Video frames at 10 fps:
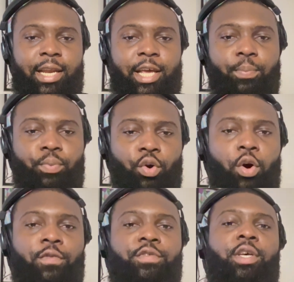he
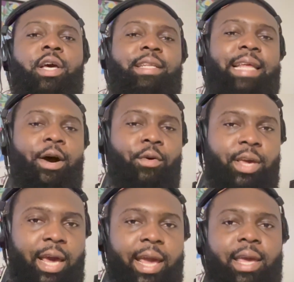proves that,
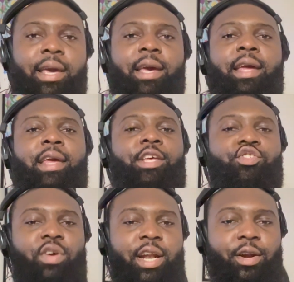okay, he's
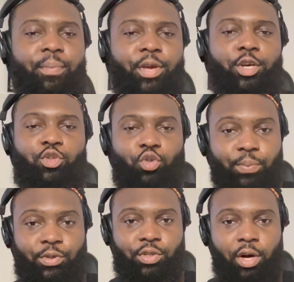ready to be a
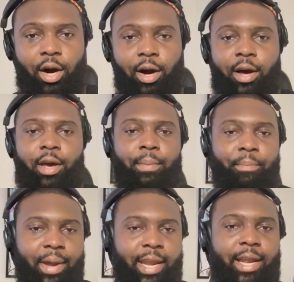superstar,
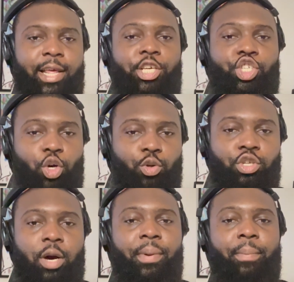meaning he shows
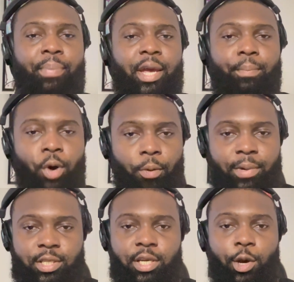up in big
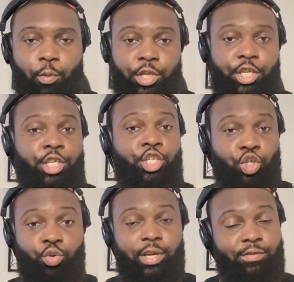moments, which he
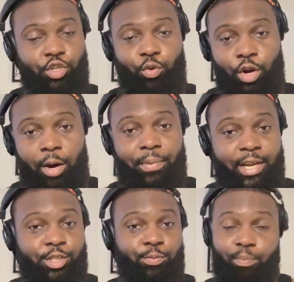should have shown up.
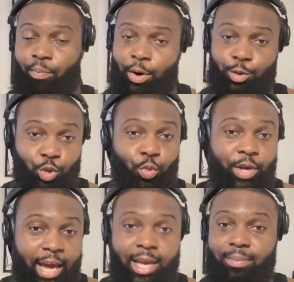There's about 2
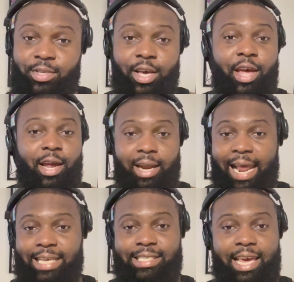games.
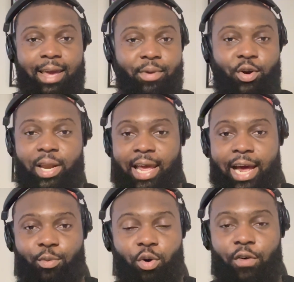Last game, he only
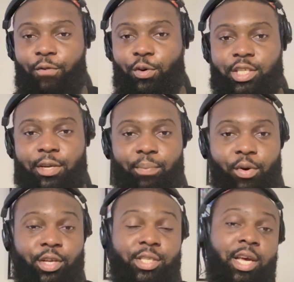had, 14
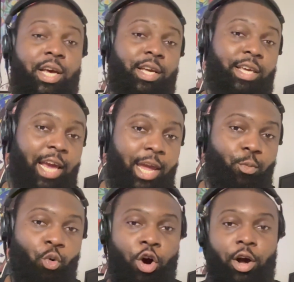points.
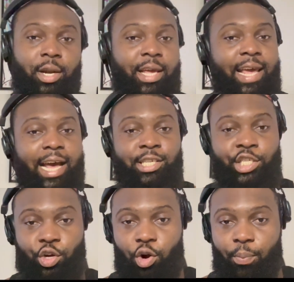Game 1, he had
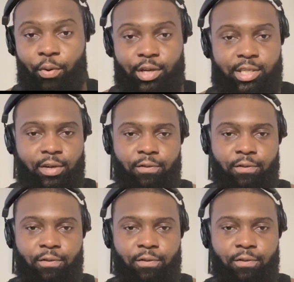0 points in the